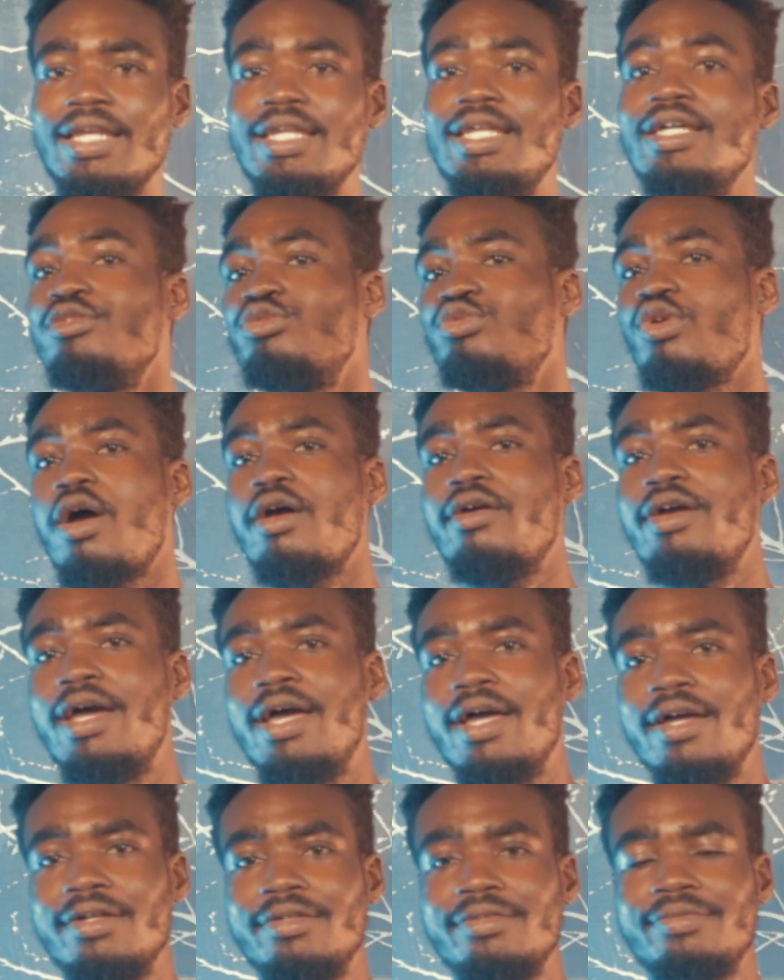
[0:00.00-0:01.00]
this
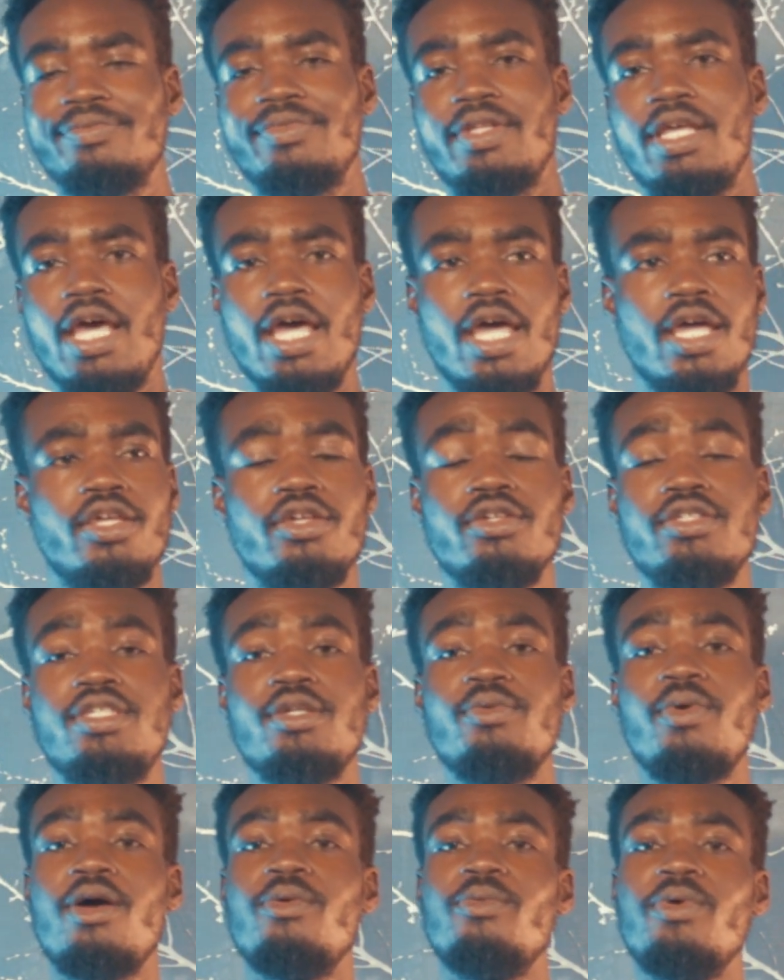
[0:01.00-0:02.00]
story, you
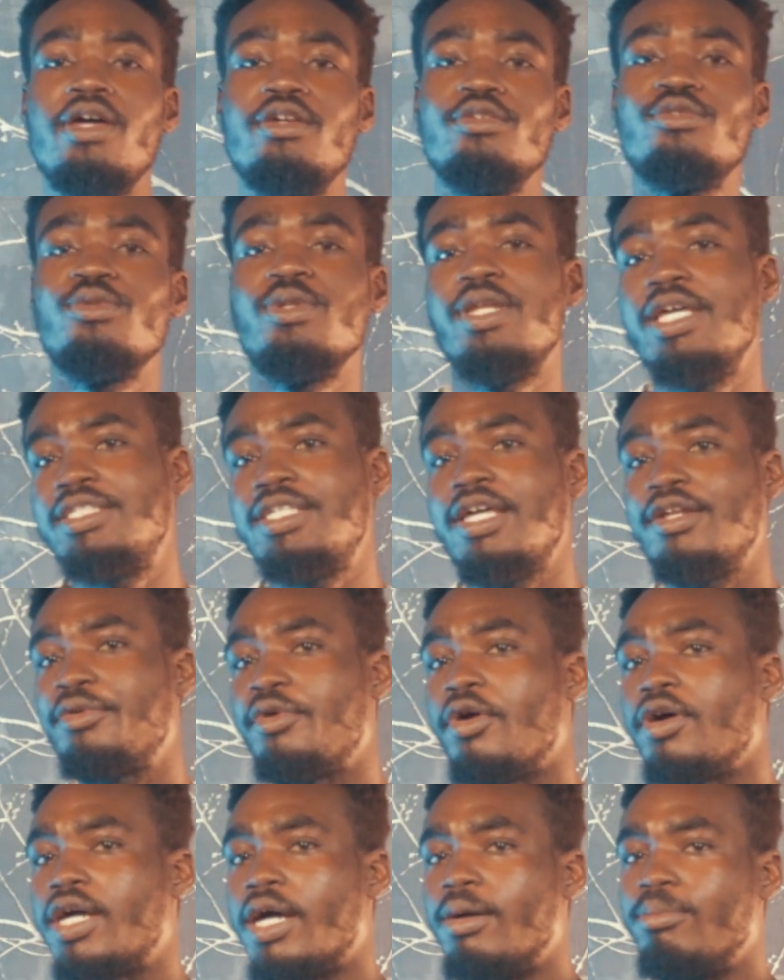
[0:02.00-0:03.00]
see, when we were in school, they said
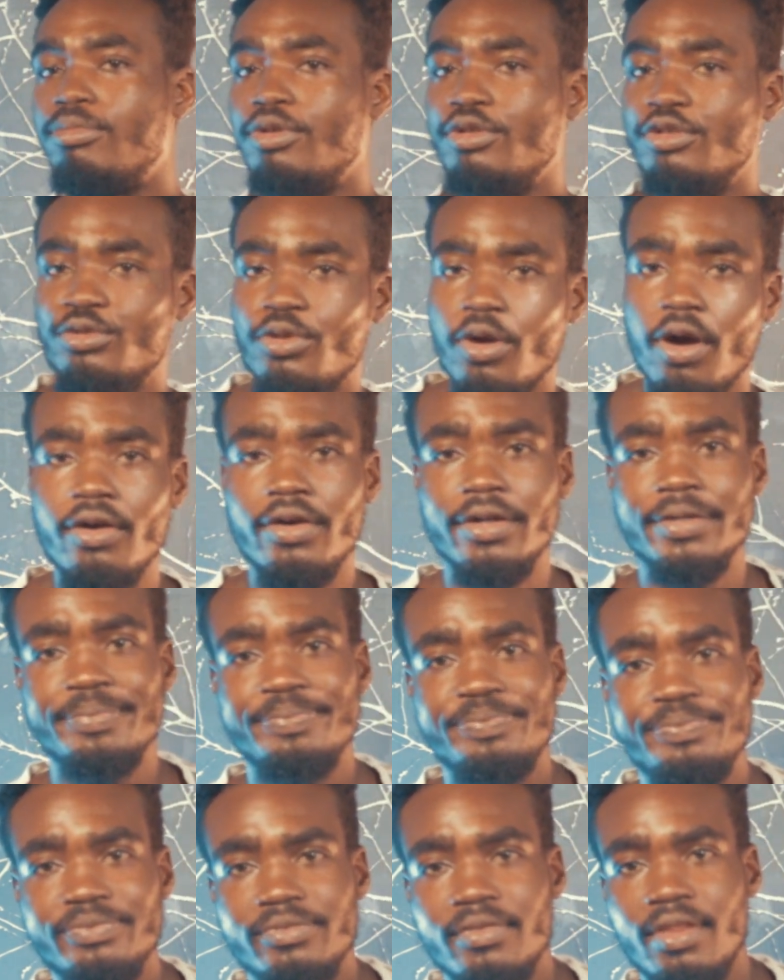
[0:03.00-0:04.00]
cock and bull story.
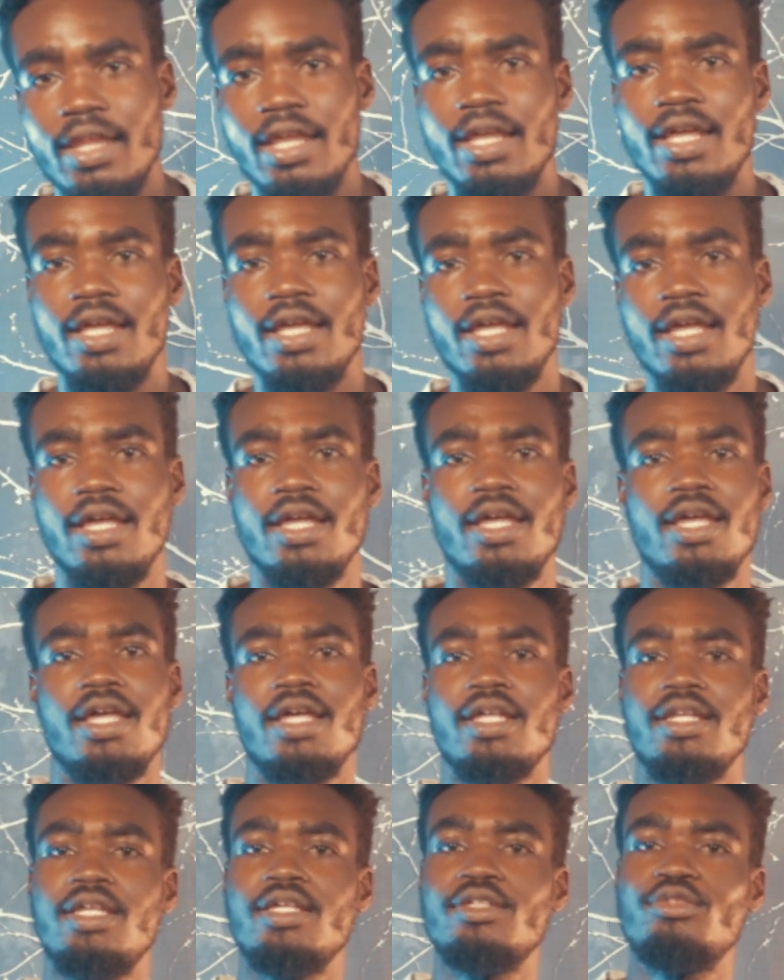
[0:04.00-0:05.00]

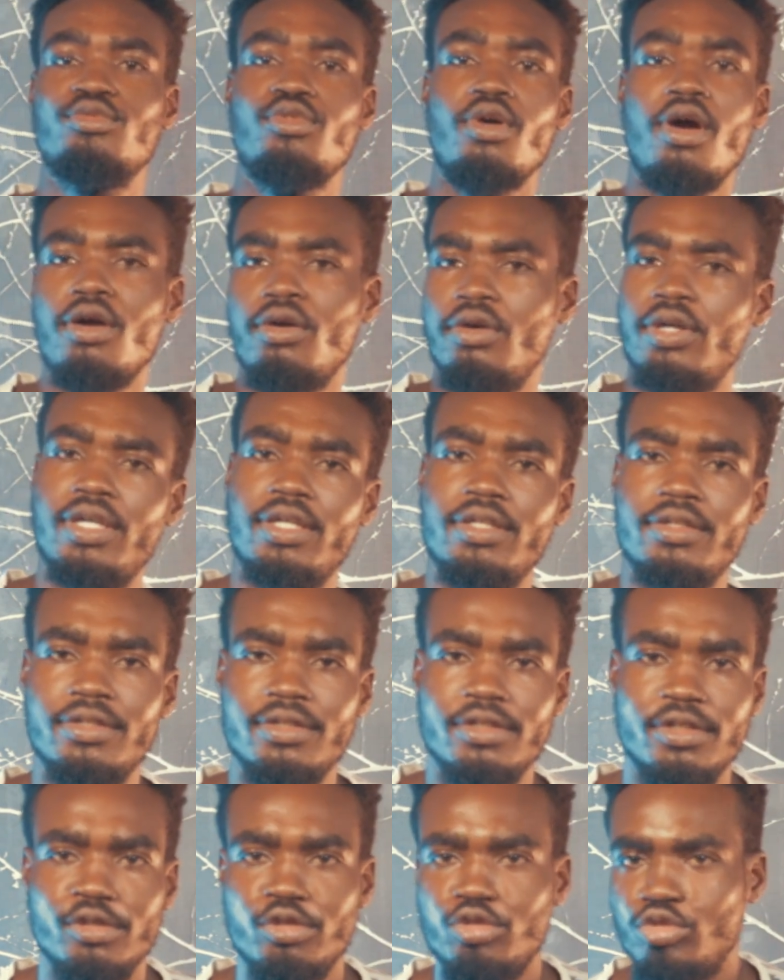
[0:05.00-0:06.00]
This story
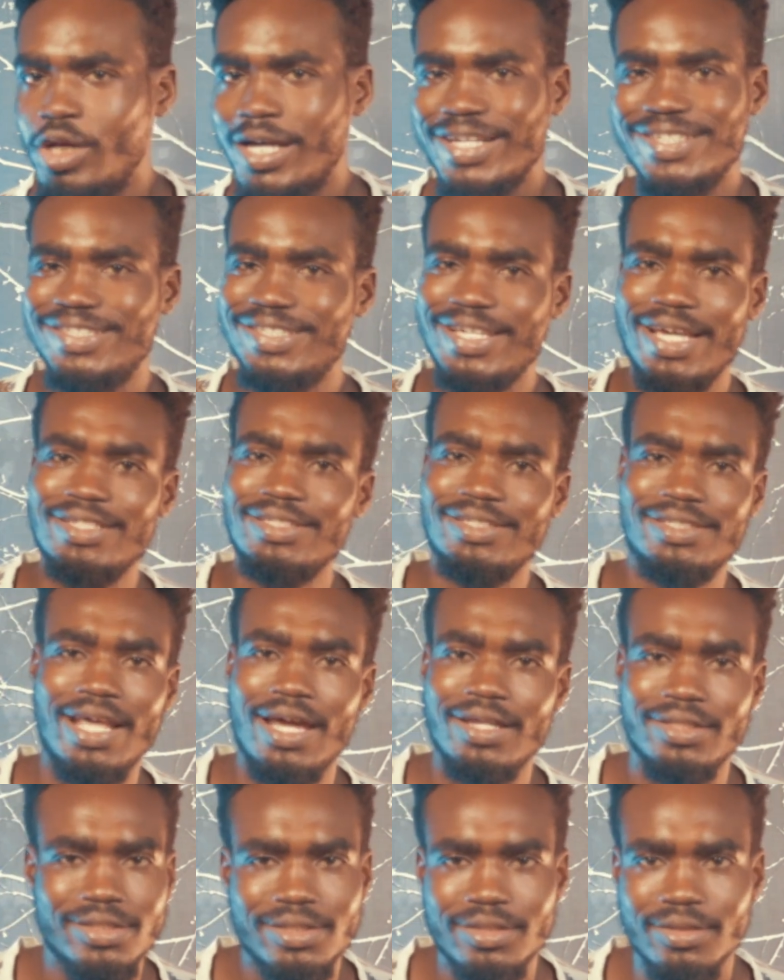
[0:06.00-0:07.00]
transcends
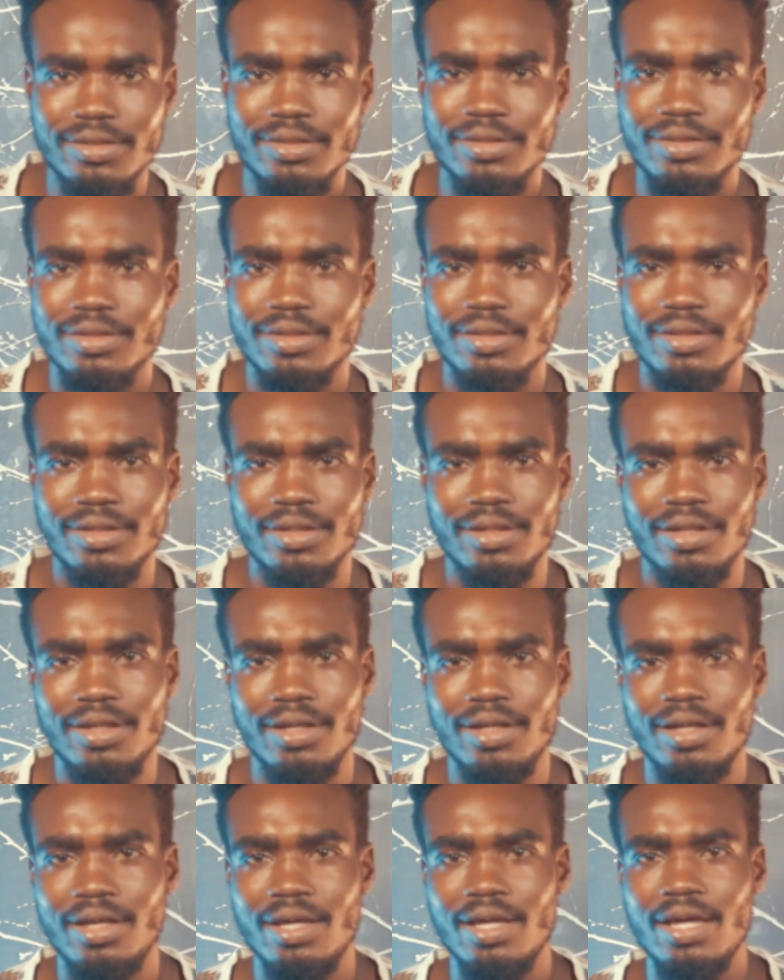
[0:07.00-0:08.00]
that.
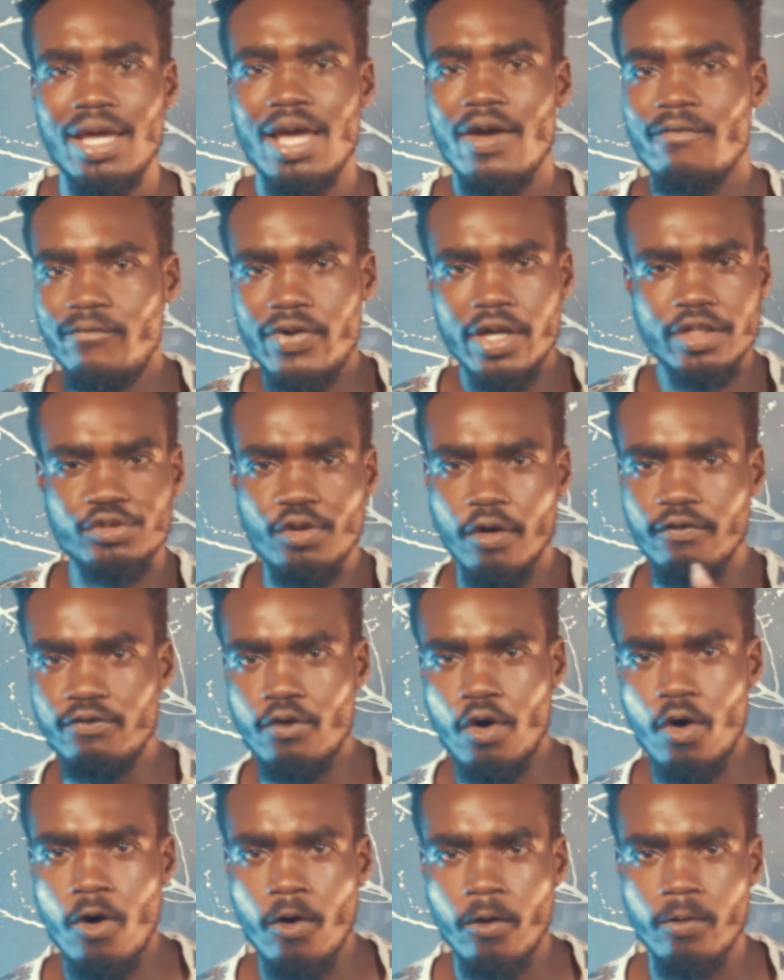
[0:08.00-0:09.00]
First of
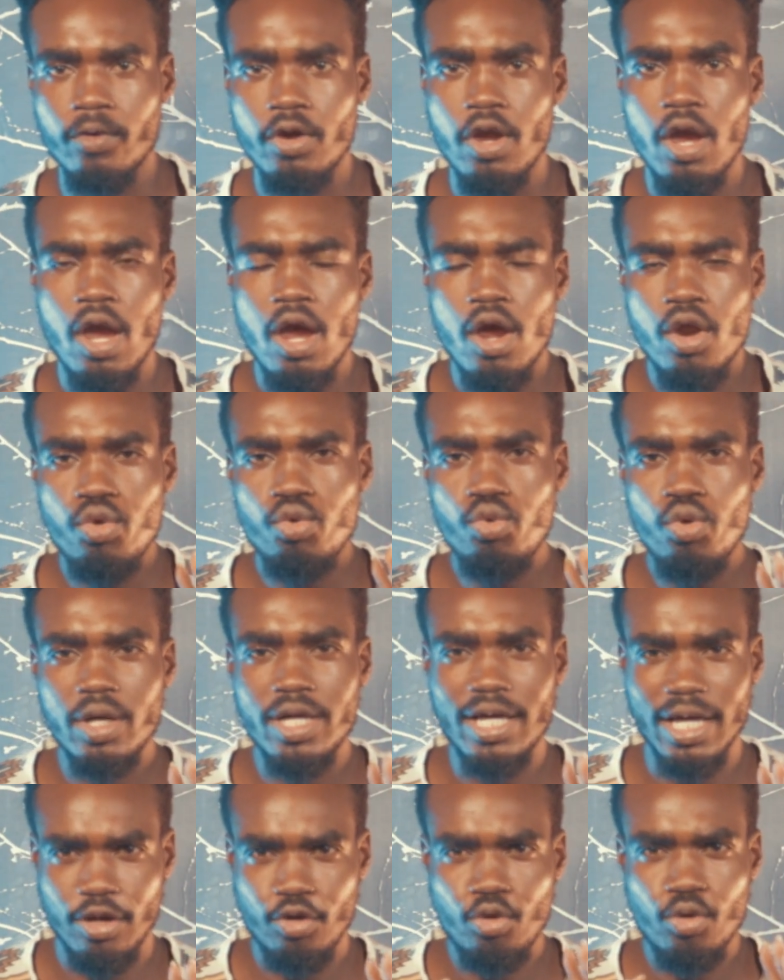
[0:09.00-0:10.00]
all,
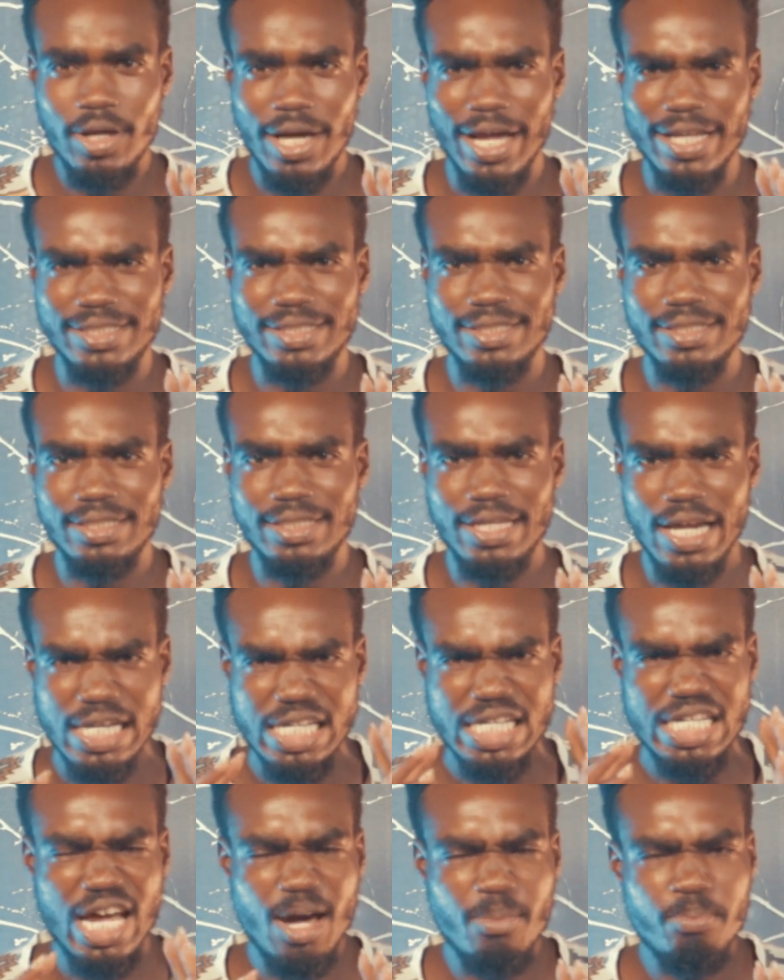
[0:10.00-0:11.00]
look at
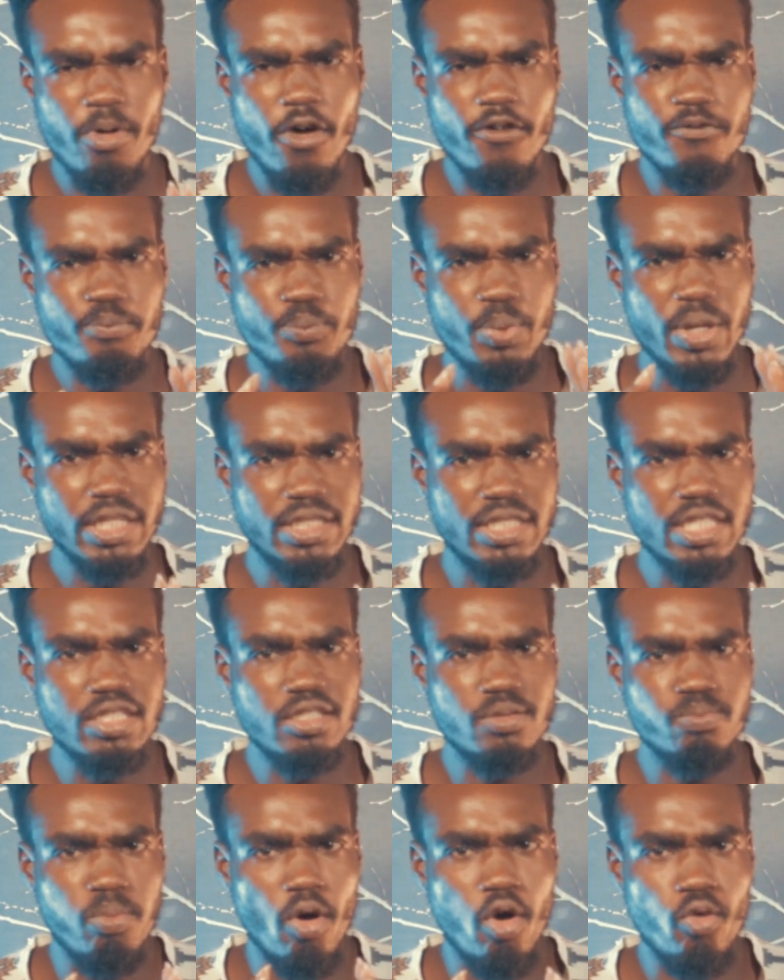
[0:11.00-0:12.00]
that number of
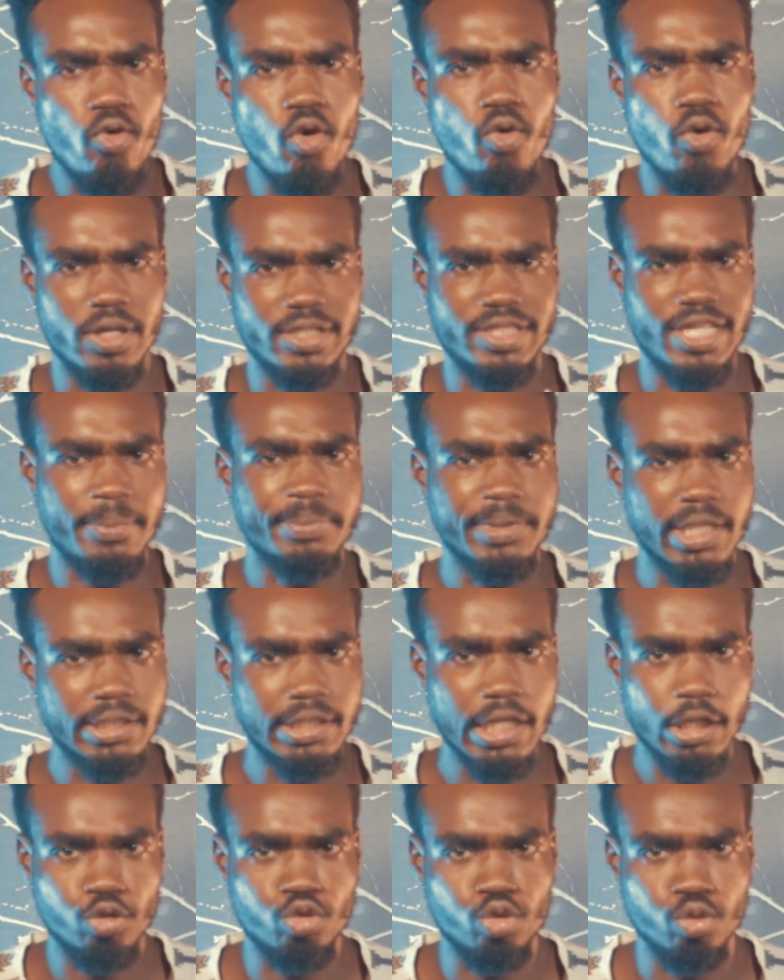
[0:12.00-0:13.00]
beatings Bongo was
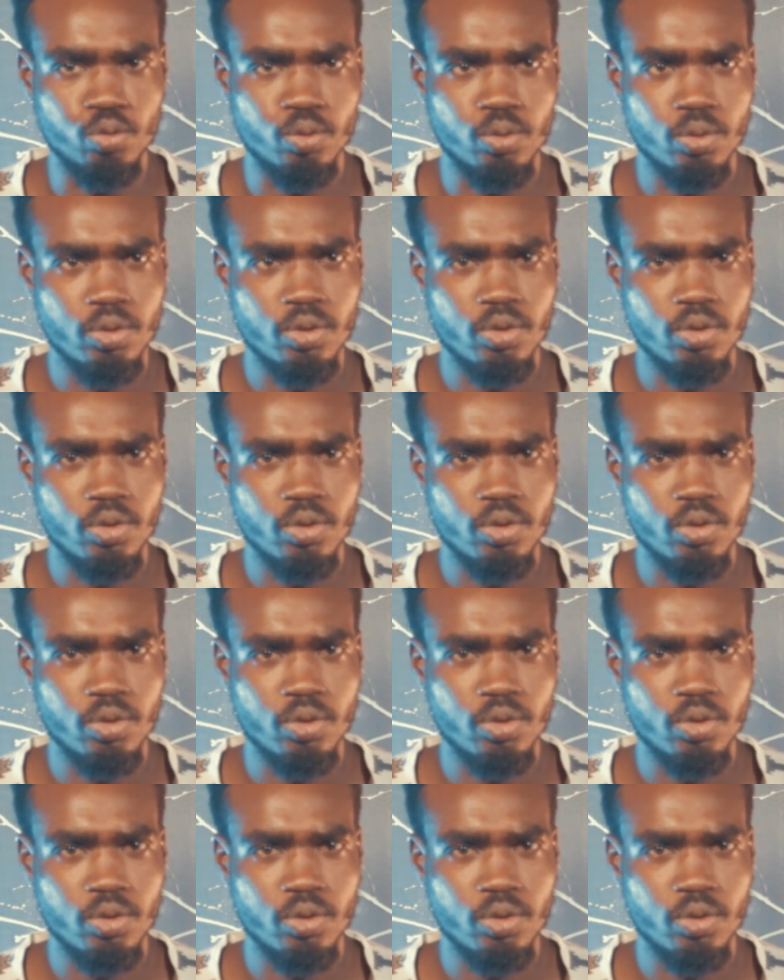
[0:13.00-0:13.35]
subjected to.